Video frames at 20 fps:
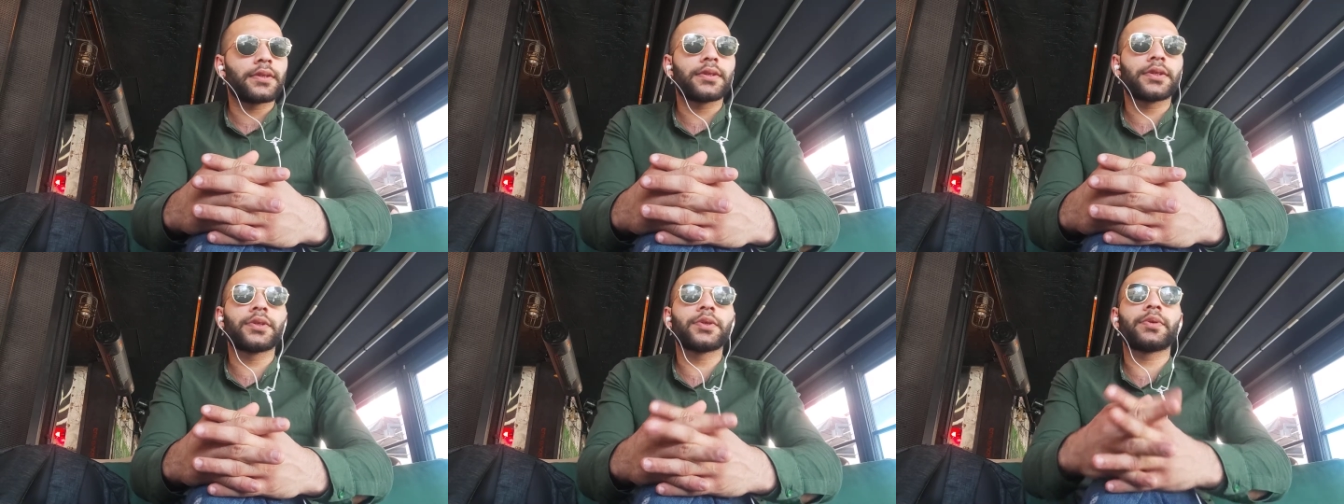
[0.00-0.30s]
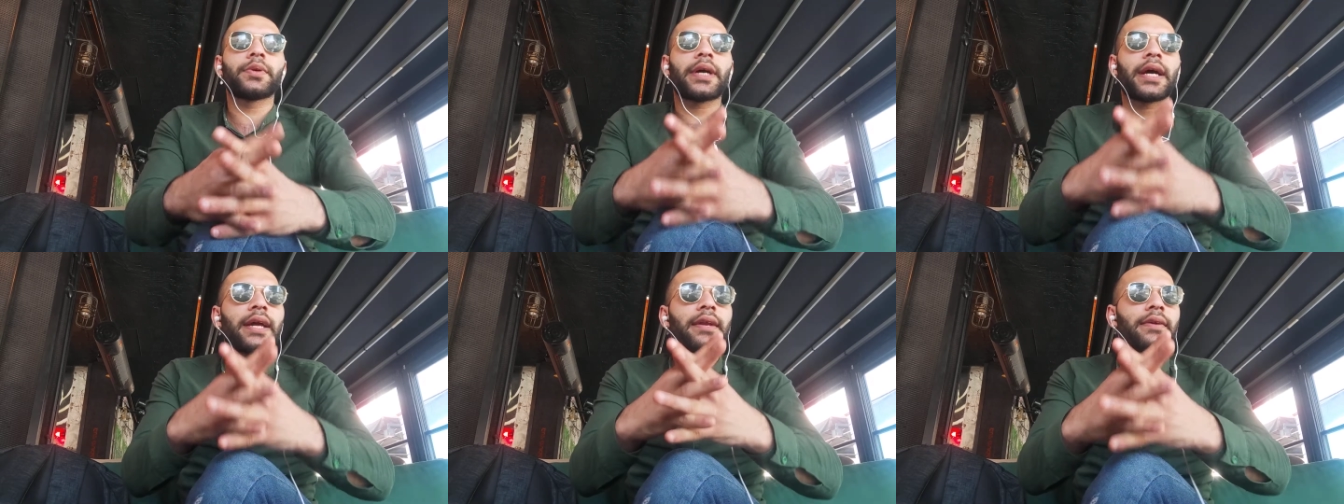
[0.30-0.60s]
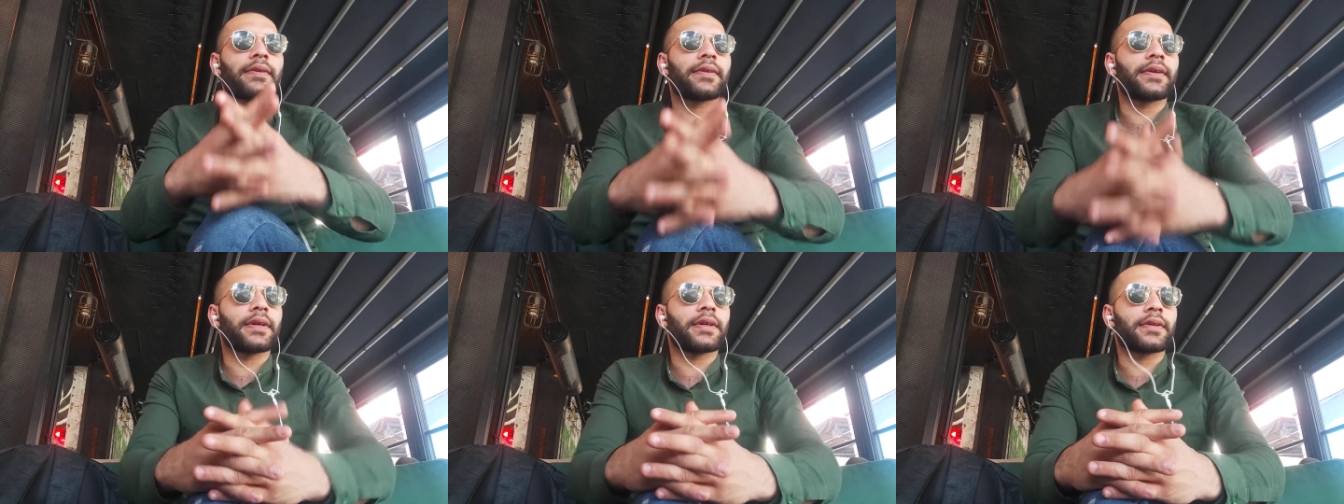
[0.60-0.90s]
do
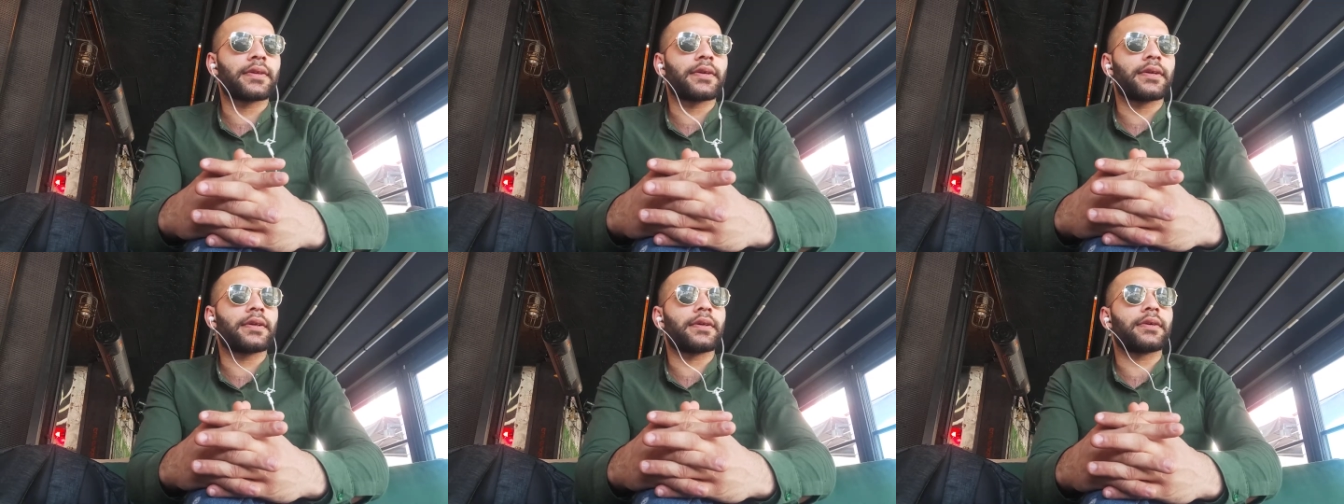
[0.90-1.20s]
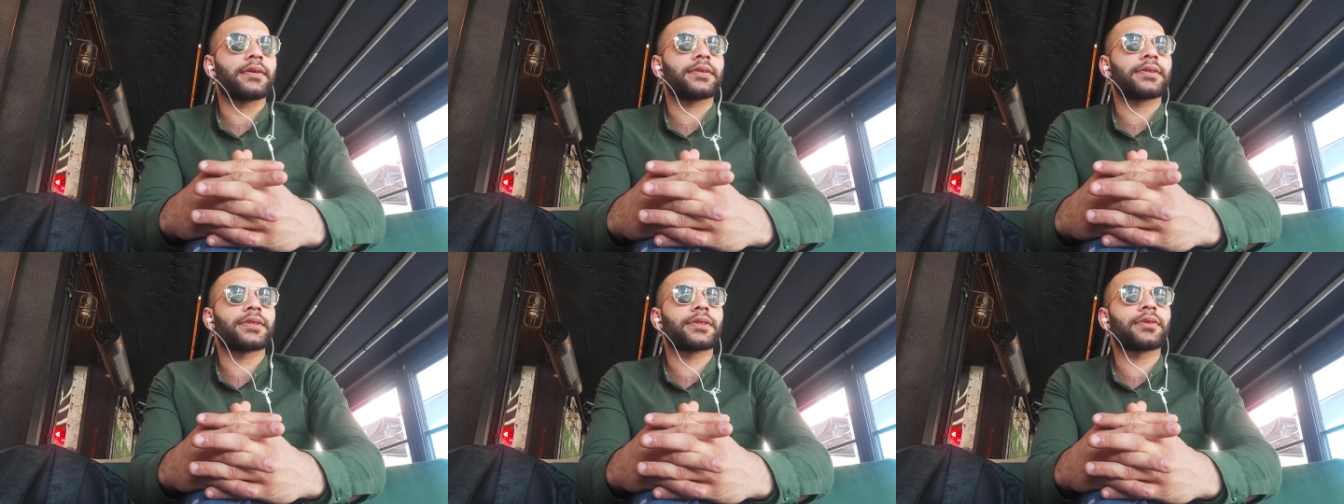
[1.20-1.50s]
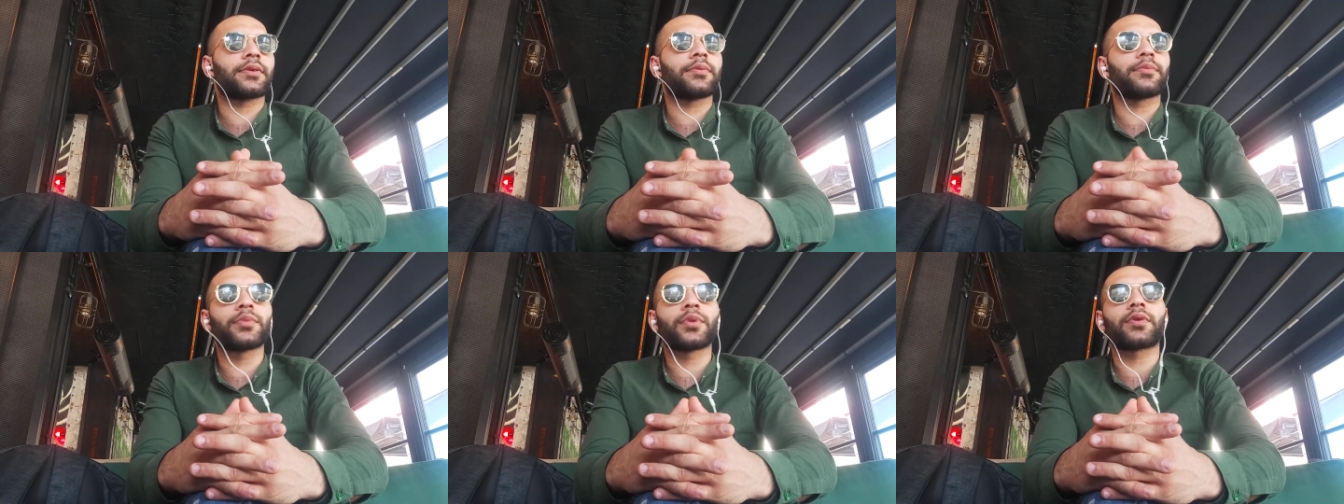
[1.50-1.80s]
anything there,
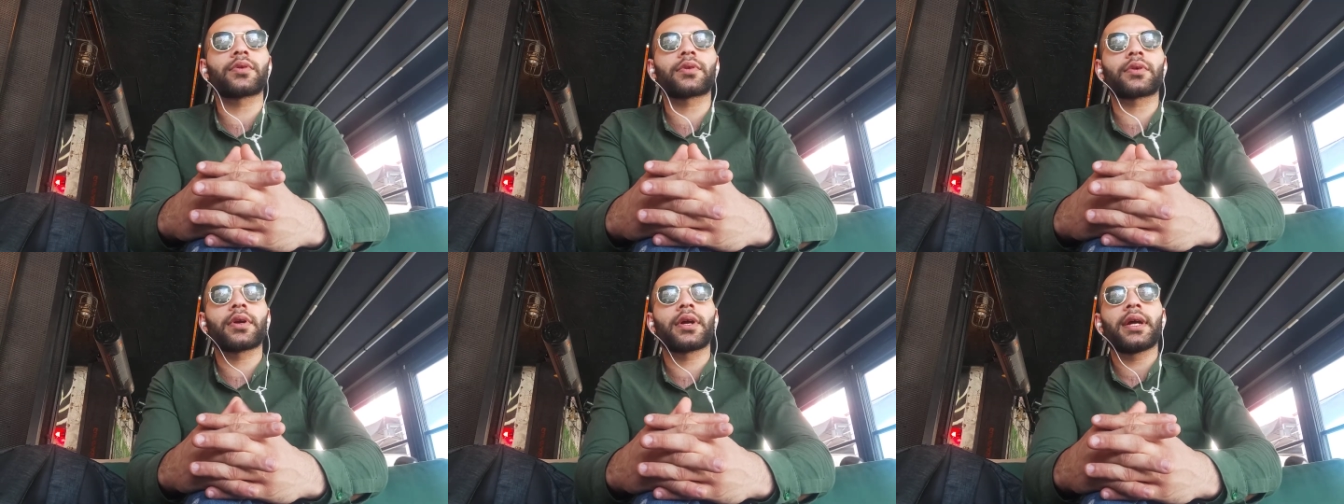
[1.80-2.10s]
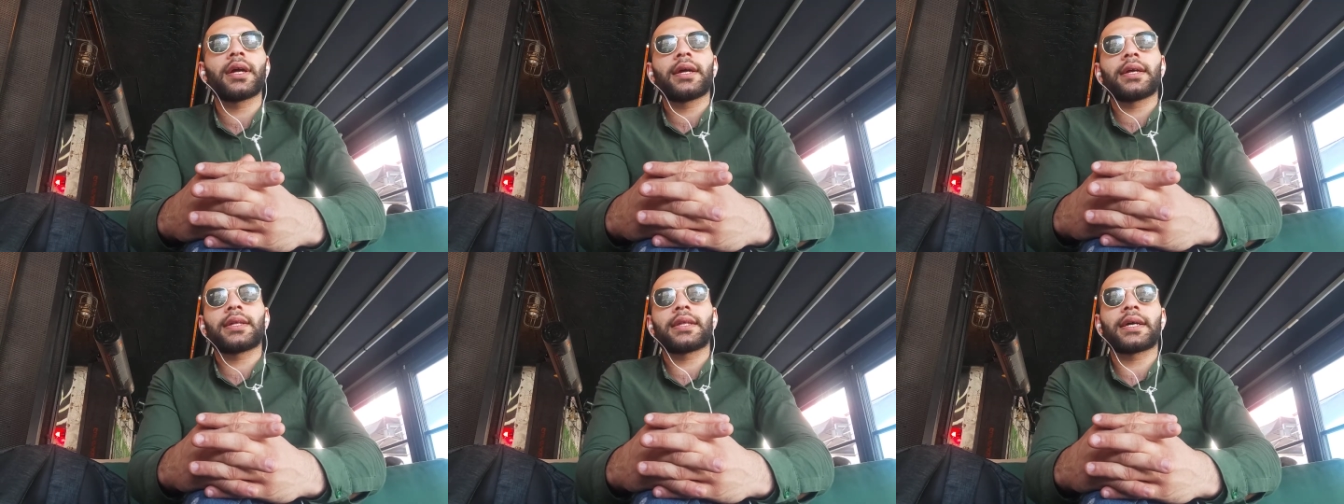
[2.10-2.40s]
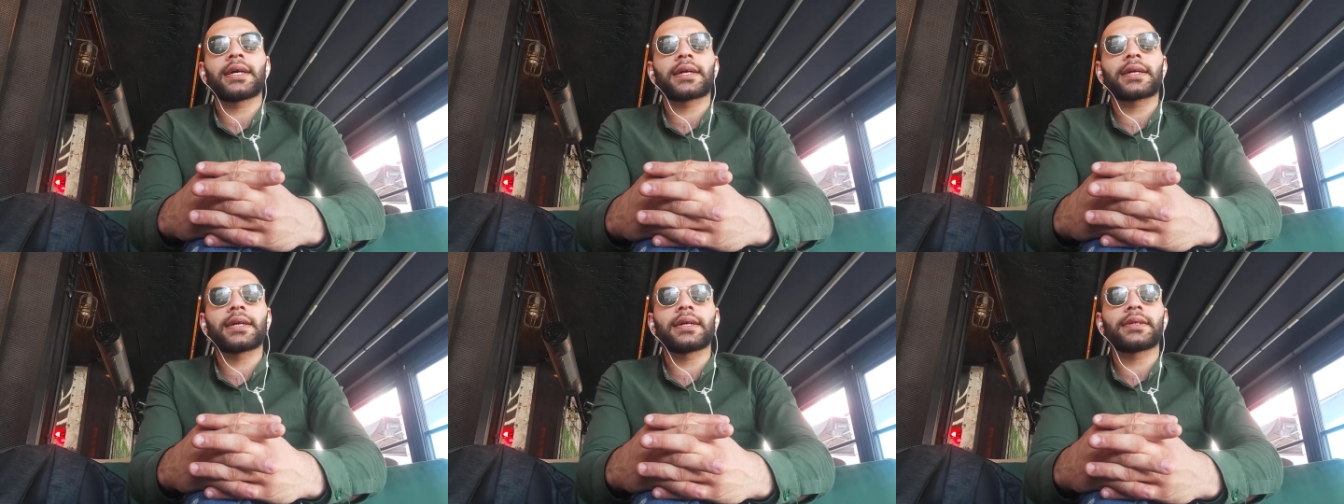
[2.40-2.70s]
so more
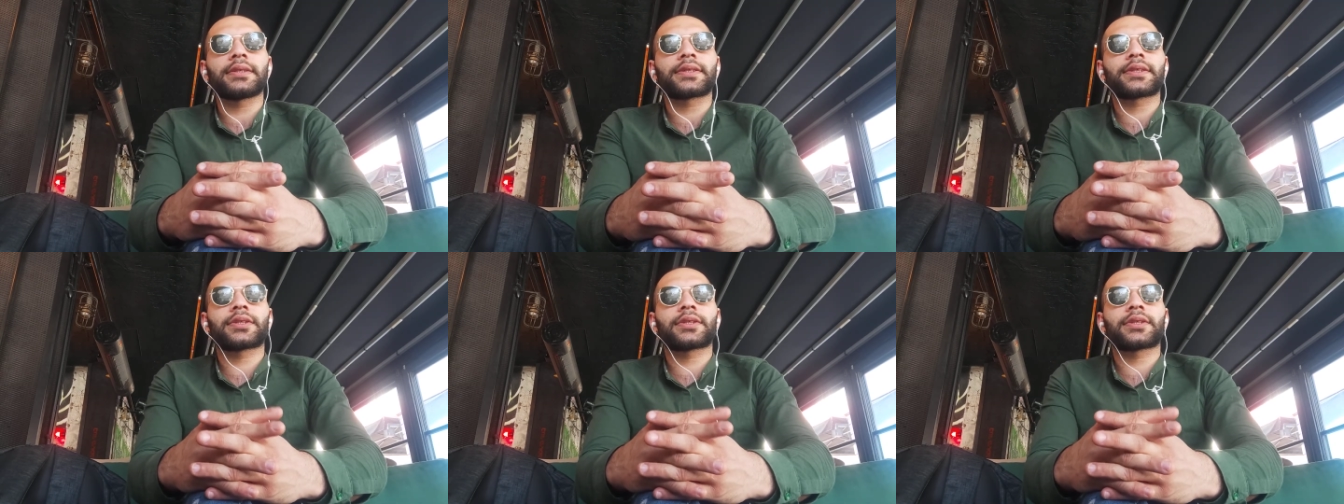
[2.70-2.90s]
like us.